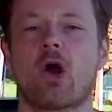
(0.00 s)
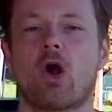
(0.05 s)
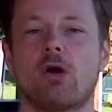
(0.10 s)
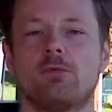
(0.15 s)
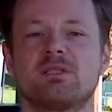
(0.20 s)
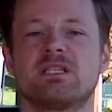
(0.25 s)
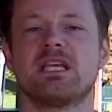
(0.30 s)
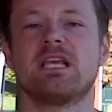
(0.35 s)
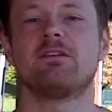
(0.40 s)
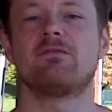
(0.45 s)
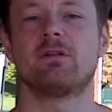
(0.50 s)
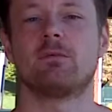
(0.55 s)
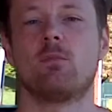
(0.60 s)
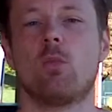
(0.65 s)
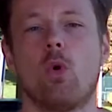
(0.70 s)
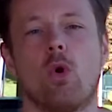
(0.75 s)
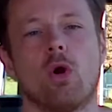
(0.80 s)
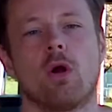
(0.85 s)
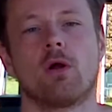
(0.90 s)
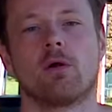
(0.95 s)
arms even
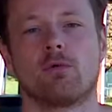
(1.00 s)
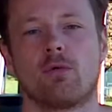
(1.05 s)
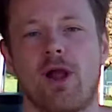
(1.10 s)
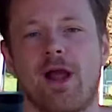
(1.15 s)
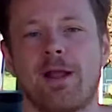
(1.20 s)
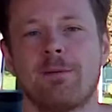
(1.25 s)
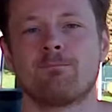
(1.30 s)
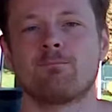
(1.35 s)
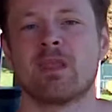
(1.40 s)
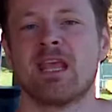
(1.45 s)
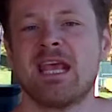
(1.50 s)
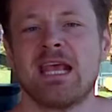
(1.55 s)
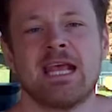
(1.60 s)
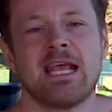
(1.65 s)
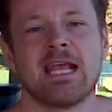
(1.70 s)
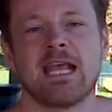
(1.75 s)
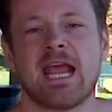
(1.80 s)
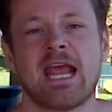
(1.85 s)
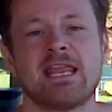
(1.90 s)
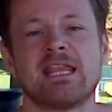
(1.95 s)
more, right?
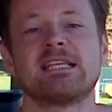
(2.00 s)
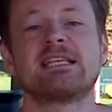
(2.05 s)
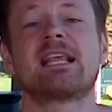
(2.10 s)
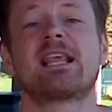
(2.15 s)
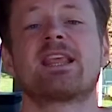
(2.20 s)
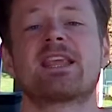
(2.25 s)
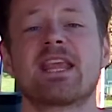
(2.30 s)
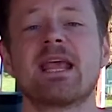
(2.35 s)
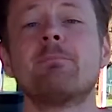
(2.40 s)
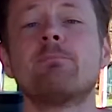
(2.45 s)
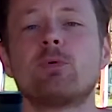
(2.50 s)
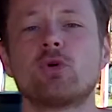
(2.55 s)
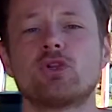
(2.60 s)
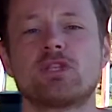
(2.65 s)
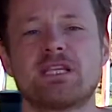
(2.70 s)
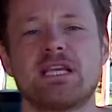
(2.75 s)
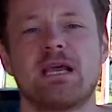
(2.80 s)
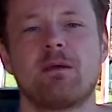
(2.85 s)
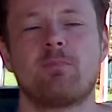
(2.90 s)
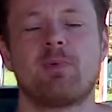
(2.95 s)
And this simple
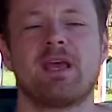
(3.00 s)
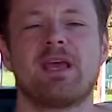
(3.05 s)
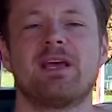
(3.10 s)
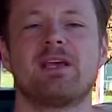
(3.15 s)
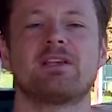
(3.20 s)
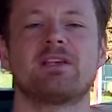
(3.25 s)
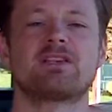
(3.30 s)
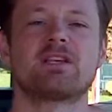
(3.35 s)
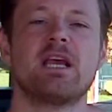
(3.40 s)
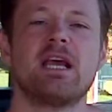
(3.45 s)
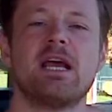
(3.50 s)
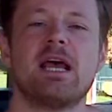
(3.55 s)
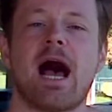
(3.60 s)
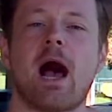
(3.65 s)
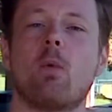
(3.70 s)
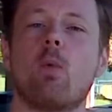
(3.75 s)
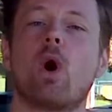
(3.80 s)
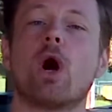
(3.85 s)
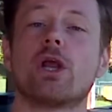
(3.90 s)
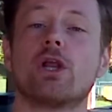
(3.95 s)
tip is,
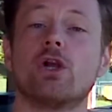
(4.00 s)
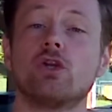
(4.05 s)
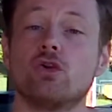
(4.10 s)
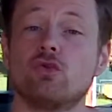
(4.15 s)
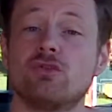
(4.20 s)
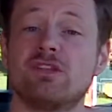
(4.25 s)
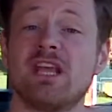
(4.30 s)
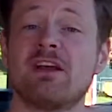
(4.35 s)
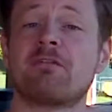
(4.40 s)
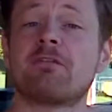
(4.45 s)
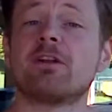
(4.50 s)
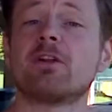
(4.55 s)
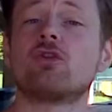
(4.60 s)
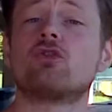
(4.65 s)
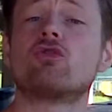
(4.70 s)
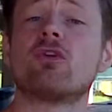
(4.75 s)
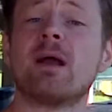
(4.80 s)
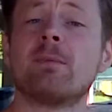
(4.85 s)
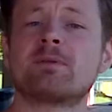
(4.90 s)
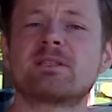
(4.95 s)
I want you to do different
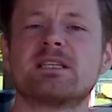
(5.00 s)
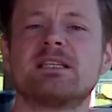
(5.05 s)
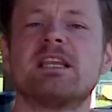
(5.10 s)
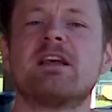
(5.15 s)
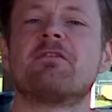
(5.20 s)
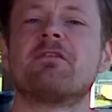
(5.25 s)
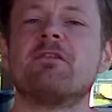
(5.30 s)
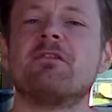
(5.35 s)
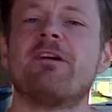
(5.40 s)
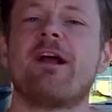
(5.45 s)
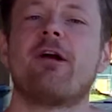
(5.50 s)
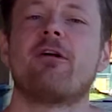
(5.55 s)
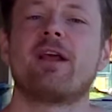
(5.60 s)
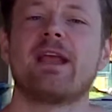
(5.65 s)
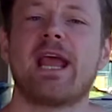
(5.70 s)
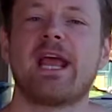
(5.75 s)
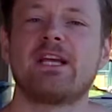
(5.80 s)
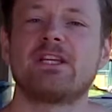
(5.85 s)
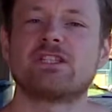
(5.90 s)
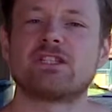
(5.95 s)
grips, different
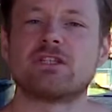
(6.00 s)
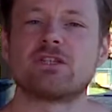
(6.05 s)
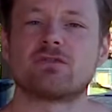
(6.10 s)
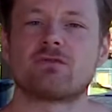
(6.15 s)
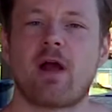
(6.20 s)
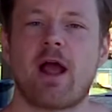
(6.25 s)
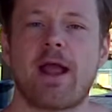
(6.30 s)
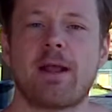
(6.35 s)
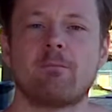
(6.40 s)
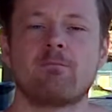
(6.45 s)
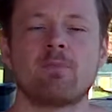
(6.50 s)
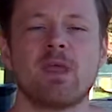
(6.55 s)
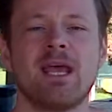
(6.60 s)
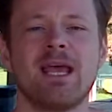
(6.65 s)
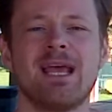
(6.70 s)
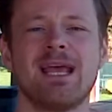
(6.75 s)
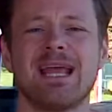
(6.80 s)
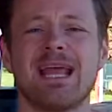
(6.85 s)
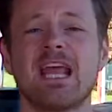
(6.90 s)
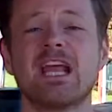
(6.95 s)
variations, right?
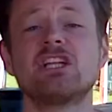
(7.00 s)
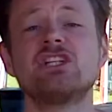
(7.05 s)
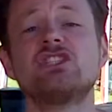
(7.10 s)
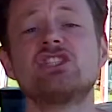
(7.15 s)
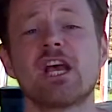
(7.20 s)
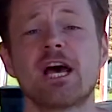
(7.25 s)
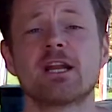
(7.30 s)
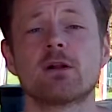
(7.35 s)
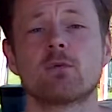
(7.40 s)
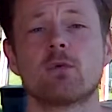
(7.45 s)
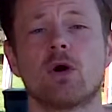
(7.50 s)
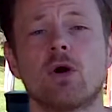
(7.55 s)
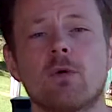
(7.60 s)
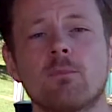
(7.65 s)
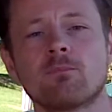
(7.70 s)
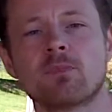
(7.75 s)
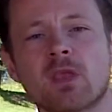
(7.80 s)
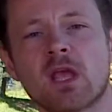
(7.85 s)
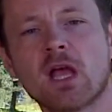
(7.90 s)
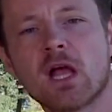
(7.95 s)
In general,
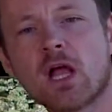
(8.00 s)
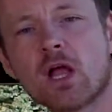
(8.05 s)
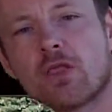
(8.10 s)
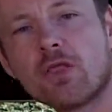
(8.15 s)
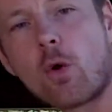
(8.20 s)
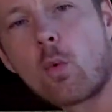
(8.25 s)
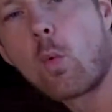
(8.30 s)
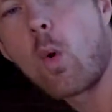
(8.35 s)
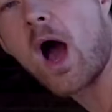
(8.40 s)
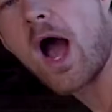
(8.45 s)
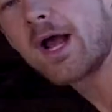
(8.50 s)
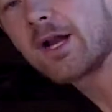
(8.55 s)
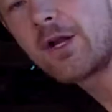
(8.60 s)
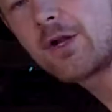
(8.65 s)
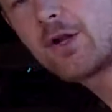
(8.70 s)
the wider